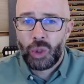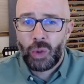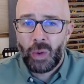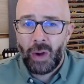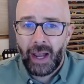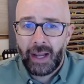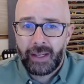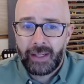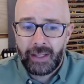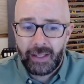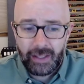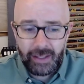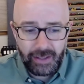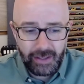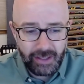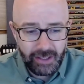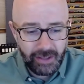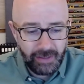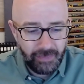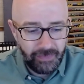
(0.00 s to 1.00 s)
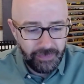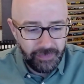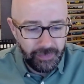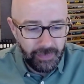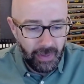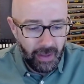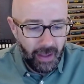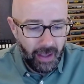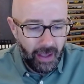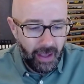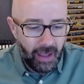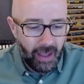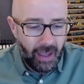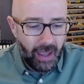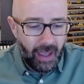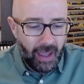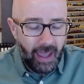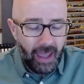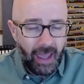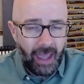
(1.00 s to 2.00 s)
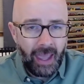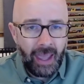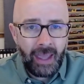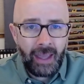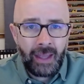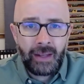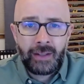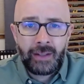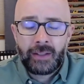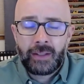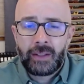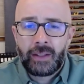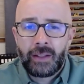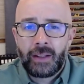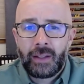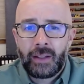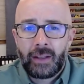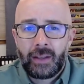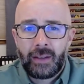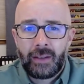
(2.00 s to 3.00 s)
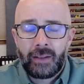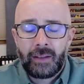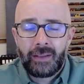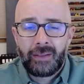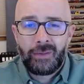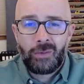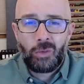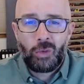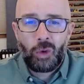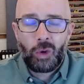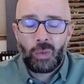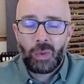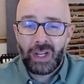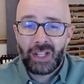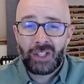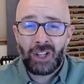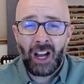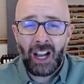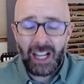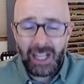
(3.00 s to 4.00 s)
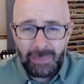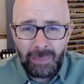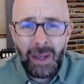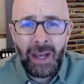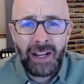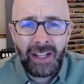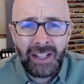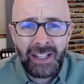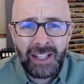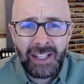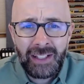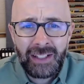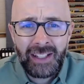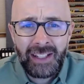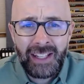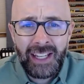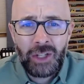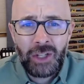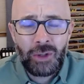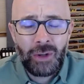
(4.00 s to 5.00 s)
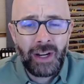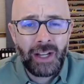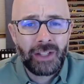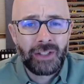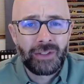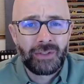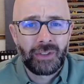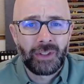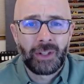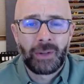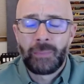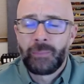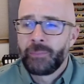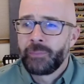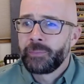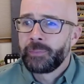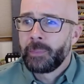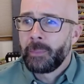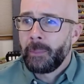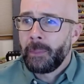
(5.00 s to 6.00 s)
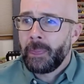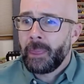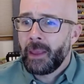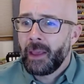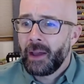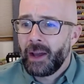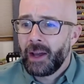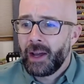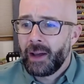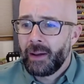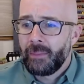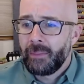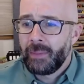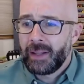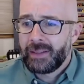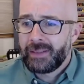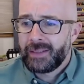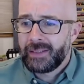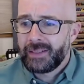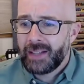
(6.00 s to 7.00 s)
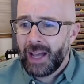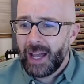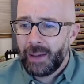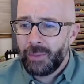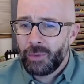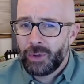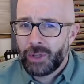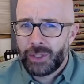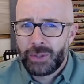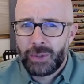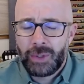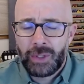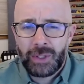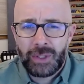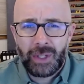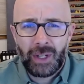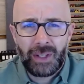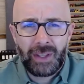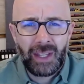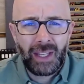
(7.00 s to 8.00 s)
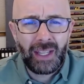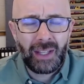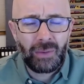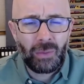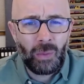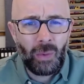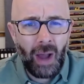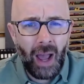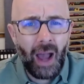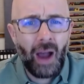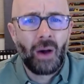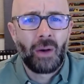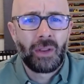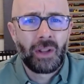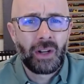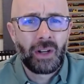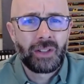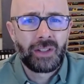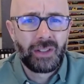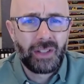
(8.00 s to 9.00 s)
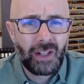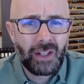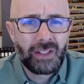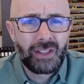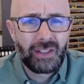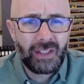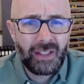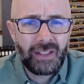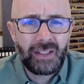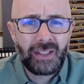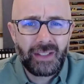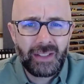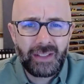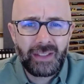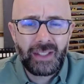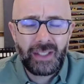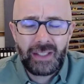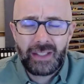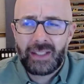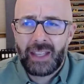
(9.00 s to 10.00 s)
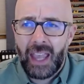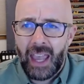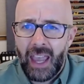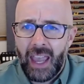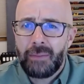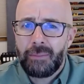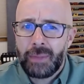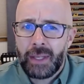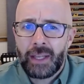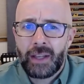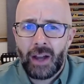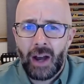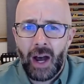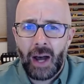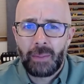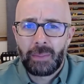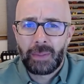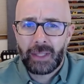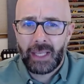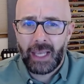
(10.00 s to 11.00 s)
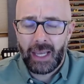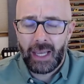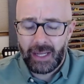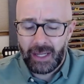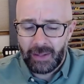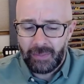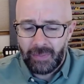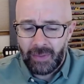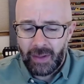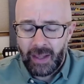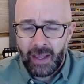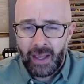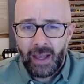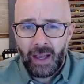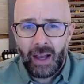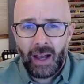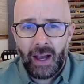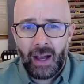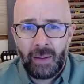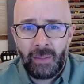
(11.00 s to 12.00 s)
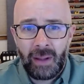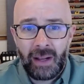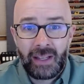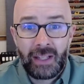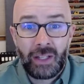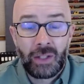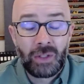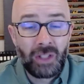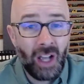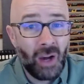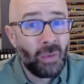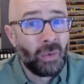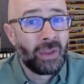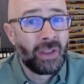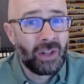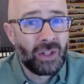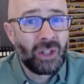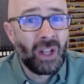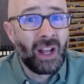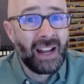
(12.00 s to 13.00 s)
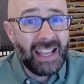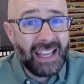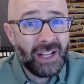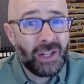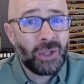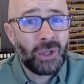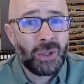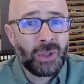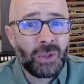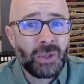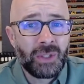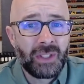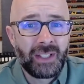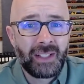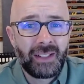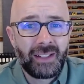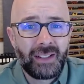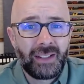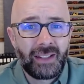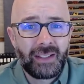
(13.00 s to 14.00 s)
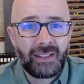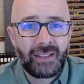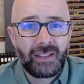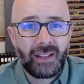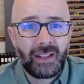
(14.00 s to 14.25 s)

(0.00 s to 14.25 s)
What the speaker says: ideas. And when we talk about it in heat transfer, it's a time where students start thinking, "Wow, this can be complicated." It deals a lot with there's a lot of integrals that's